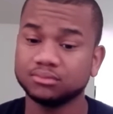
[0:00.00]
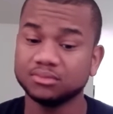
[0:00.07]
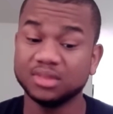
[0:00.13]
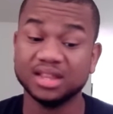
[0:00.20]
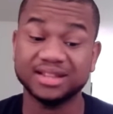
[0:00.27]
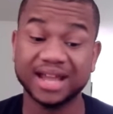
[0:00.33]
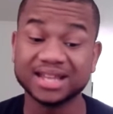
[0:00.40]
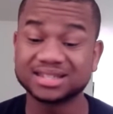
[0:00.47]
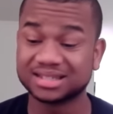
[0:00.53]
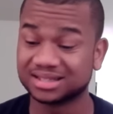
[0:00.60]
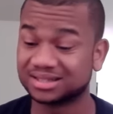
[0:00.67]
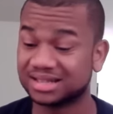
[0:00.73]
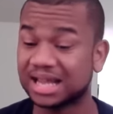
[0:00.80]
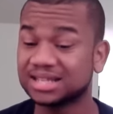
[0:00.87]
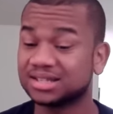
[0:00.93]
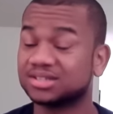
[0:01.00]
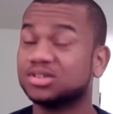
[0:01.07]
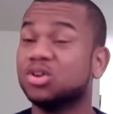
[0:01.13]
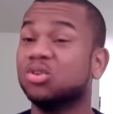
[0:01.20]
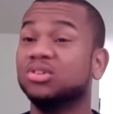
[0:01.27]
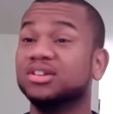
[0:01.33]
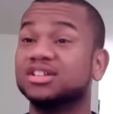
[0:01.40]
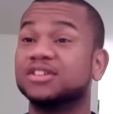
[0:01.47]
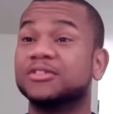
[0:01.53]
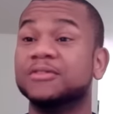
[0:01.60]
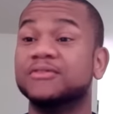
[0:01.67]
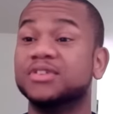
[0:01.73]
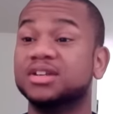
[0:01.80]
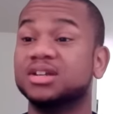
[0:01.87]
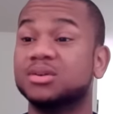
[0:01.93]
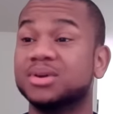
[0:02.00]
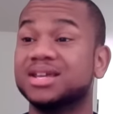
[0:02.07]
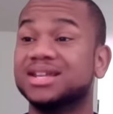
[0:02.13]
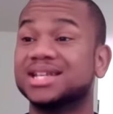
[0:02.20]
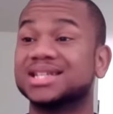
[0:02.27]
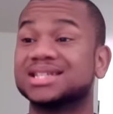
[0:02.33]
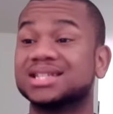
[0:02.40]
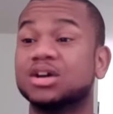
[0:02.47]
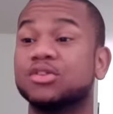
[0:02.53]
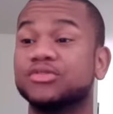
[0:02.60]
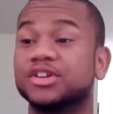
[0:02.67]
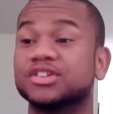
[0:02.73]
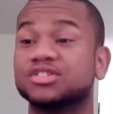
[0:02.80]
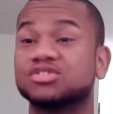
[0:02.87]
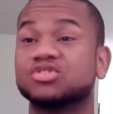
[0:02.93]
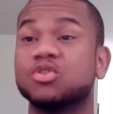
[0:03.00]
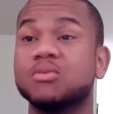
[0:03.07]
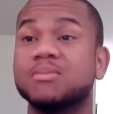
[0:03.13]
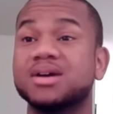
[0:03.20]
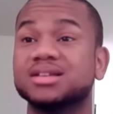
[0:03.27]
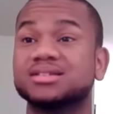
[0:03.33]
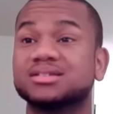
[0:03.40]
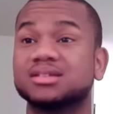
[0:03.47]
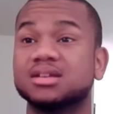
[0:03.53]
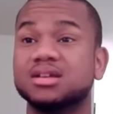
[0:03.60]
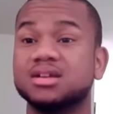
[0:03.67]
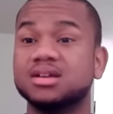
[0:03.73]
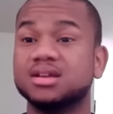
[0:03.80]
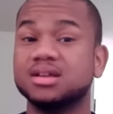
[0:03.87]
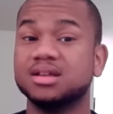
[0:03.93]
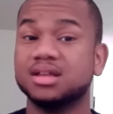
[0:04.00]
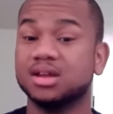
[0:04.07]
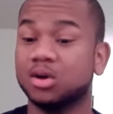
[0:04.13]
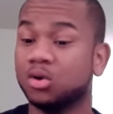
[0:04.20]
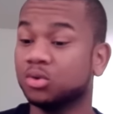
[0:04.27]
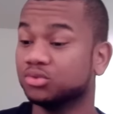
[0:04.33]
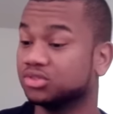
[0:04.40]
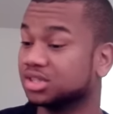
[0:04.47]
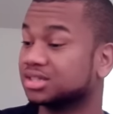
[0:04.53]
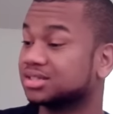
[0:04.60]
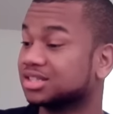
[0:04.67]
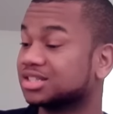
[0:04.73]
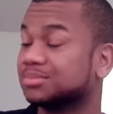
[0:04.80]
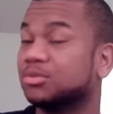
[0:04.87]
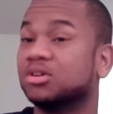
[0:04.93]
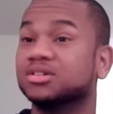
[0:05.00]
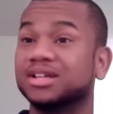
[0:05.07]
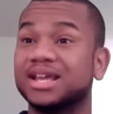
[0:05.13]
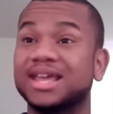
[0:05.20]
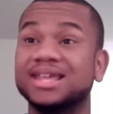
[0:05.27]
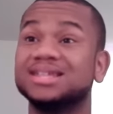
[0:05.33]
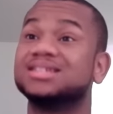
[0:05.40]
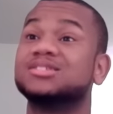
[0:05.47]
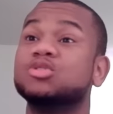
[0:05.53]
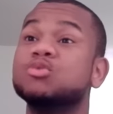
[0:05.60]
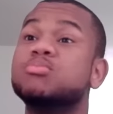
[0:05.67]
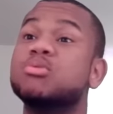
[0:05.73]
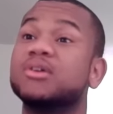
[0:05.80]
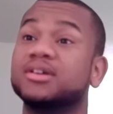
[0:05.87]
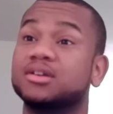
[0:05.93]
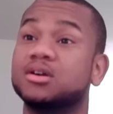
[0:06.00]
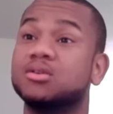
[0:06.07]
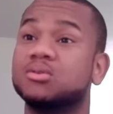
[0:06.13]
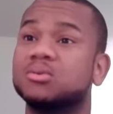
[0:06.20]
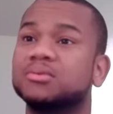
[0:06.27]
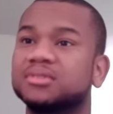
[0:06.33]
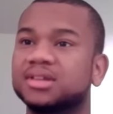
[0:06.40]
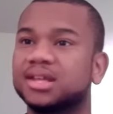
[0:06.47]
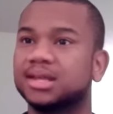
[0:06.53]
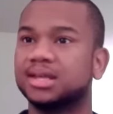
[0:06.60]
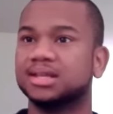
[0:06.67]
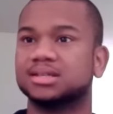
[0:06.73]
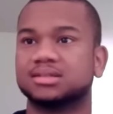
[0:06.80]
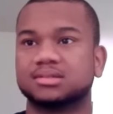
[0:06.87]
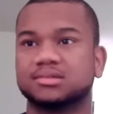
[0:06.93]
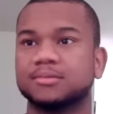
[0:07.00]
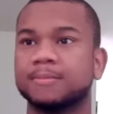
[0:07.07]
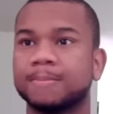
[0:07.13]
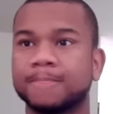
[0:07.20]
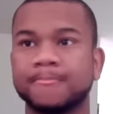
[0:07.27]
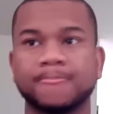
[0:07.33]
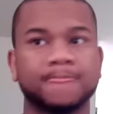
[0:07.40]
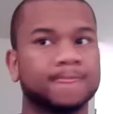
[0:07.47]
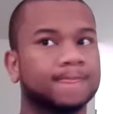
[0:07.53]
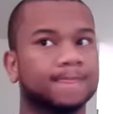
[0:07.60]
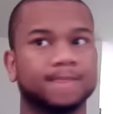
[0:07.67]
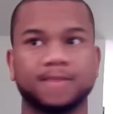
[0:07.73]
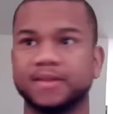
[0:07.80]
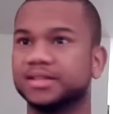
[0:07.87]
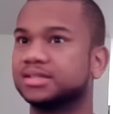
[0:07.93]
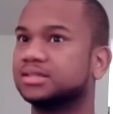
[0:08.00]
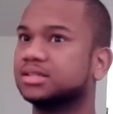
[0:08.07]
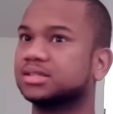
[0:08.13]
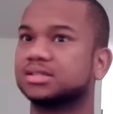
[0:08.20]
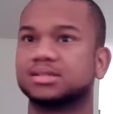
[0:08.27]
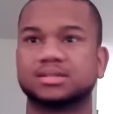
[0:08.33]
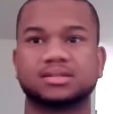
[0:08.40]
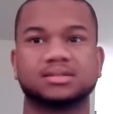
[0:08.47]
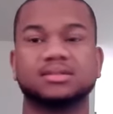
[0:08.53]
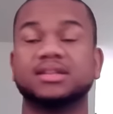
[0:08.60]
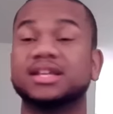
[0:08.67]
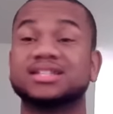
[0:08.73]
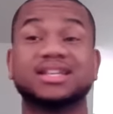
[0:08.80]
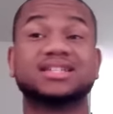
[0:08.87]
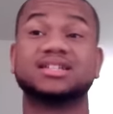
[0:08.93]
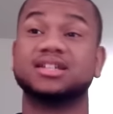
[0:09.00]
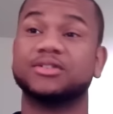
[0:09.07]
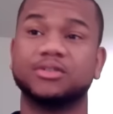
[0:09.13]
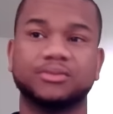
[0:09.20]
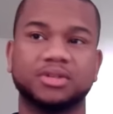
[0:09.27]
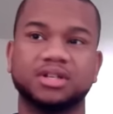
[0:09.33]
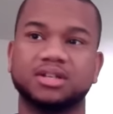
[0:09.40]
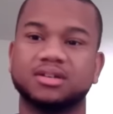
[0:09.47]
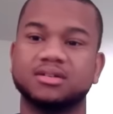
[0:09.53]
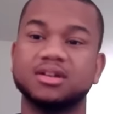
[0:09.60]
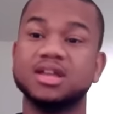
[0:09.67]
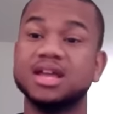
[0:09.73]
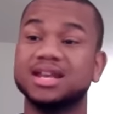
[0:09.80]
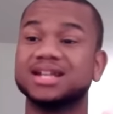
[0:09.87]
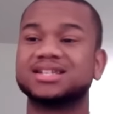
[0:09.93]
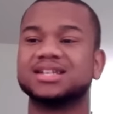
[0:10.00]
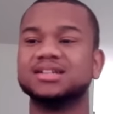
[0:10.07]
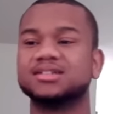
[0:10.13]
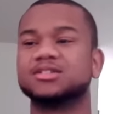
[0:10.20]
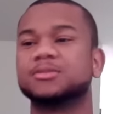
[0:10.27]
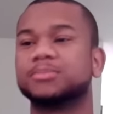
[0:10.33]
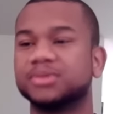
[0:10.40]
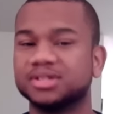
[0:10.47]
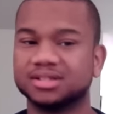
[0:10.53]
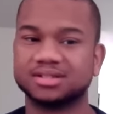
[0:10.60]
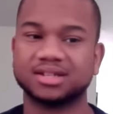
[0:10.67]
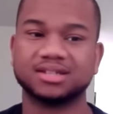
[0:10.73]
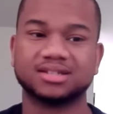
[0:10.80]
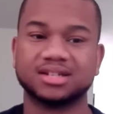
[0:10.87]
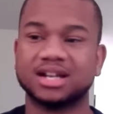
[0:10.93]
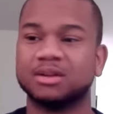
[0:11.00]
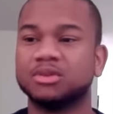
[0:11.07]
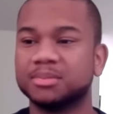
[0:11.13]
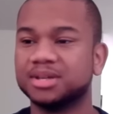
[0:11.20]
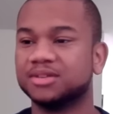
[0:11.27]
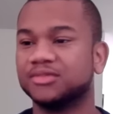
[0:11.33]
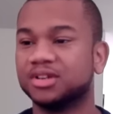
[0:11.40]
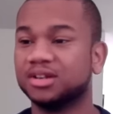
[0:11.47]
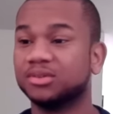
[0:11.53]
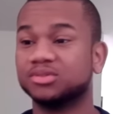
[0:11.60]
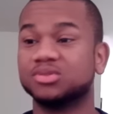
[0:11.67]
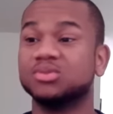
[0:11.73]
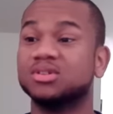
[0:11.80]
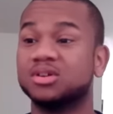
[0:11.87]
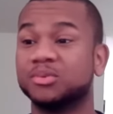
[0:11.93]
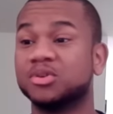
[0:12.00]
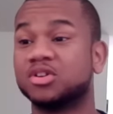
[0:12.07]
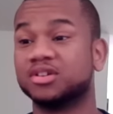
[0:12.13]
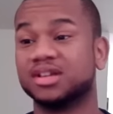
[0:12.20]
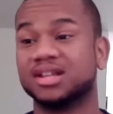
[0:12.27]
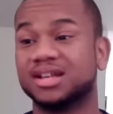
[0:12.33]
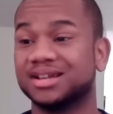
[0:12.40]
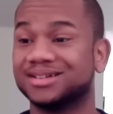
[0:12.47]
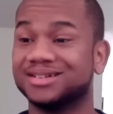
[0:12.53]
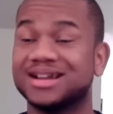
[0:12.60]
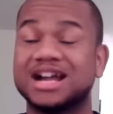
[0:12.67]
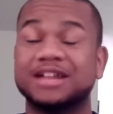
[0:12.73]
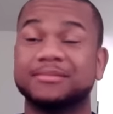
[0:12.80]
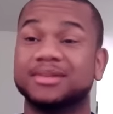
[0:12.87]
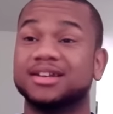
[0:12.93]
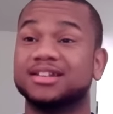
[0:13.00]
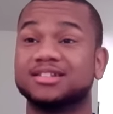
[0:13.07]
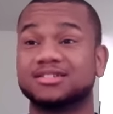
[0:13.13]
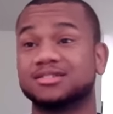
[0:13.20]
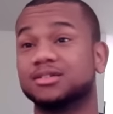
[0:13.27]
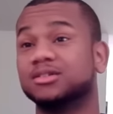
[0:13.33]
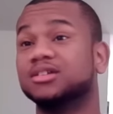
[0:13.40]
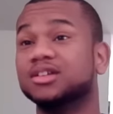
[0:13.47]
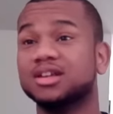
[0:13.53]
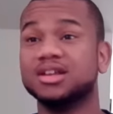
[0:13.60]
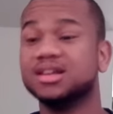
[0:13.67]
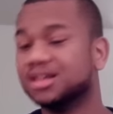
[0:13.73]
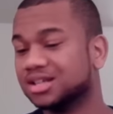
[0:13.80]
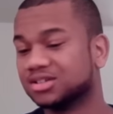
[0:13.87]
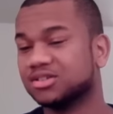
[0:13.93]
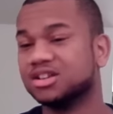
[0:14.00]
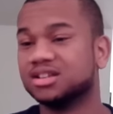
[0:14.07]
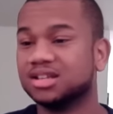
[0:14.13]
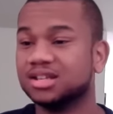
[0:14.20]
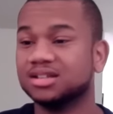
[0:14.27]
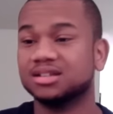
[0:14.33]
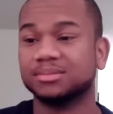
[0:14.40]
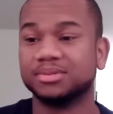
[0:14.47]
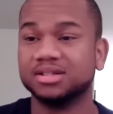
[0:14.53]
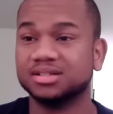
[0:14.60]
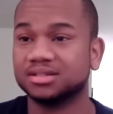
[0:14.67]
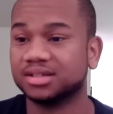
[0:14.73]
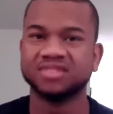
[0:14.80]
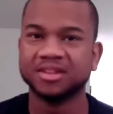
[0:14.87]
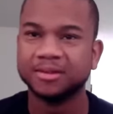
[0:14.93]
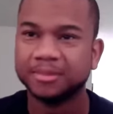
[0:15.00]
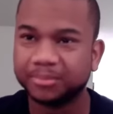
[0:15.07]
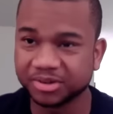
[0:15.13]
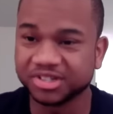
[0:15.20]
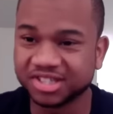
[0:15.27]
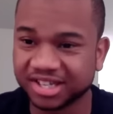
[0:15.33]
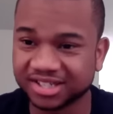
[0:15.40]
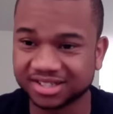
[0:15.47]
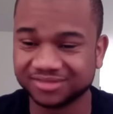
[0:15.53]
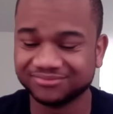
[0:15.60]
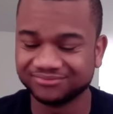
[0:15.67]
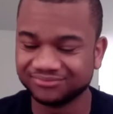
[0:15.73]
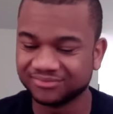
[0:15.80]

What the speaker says: That's a totally different video in itself. There's so much on just the Ace 2.0 that it's just. That's a different video. Let's get into some presentation. I don't want to make the video too long. We already at like 9 minutes, so let's go ahead and get into the presentation.